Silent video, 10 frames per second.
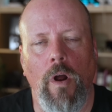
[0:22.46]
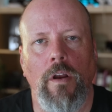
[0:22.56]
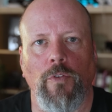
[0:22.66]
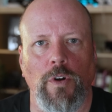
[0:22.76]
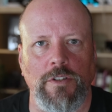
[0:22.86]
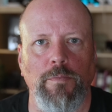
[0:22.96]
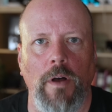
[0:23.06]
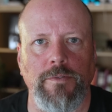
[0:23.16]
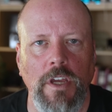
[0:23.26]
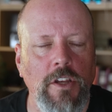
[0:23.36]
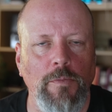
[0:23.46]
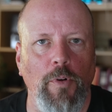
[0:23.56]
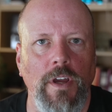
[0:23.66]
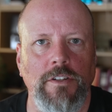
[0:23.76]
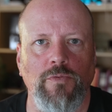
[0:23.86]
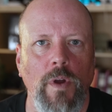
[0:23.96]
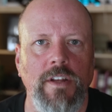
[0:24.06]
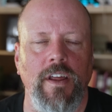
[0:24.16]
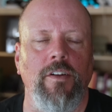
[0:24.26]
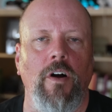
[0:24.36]
are, if question pops in your brain, just write
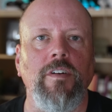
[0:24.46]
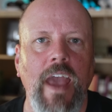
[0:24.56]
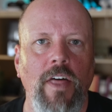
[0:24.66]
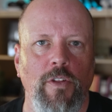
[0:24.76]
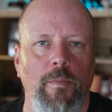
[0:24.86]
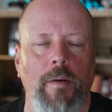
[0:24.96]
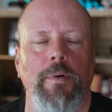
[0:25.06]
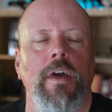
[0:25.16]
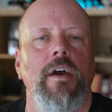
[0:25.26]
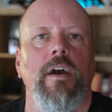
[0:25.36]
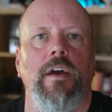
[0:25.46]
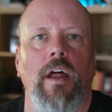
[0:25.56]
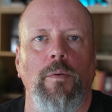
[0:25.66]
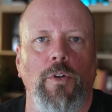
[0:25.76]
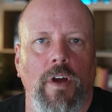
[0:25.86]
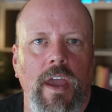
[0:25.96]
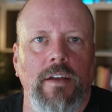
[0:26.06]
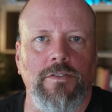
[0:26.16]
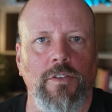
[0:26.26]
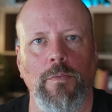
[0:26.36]
it down. I'll gather them up and I will
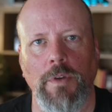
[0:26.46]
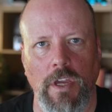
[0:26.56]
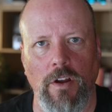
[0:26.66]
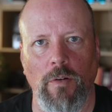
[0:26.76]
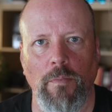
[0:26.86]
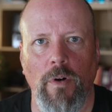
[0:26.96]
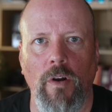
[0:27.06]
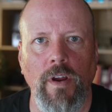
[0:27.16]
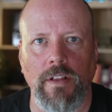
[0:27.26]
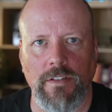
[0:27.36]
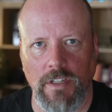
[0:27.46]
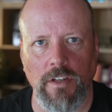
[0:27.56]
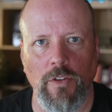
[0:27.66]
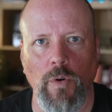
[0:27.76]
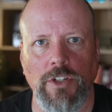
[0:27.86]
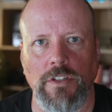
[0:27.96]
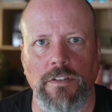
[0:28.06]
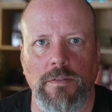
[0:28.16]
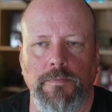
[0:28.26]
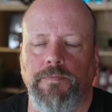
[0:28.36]
answer them here. All right, let's get into the
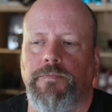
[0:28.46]
questions.